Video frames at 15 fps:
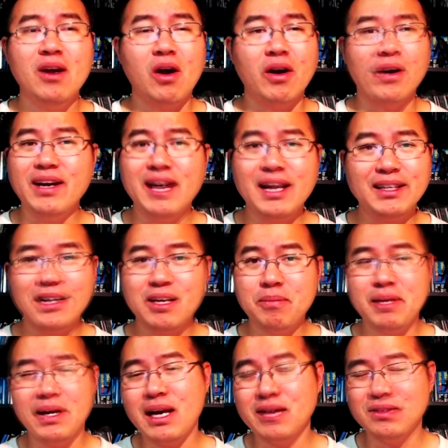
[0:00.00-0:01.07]
are not
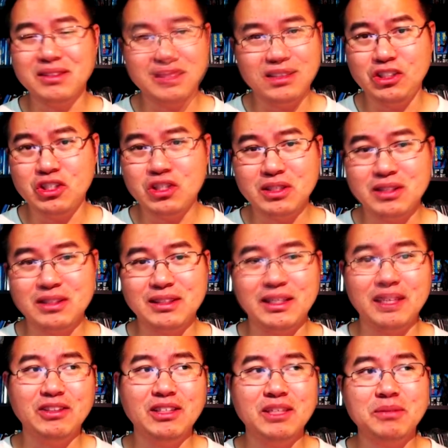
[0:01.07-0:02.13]
coming out to see Justice
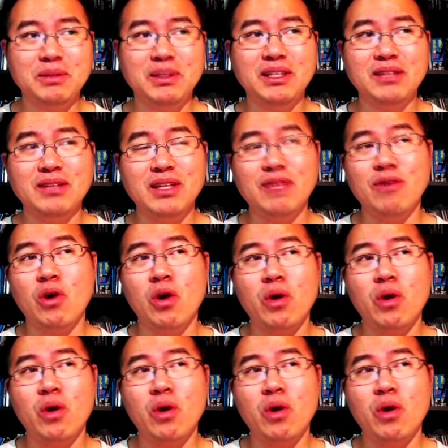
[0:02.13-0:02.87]
League just because they've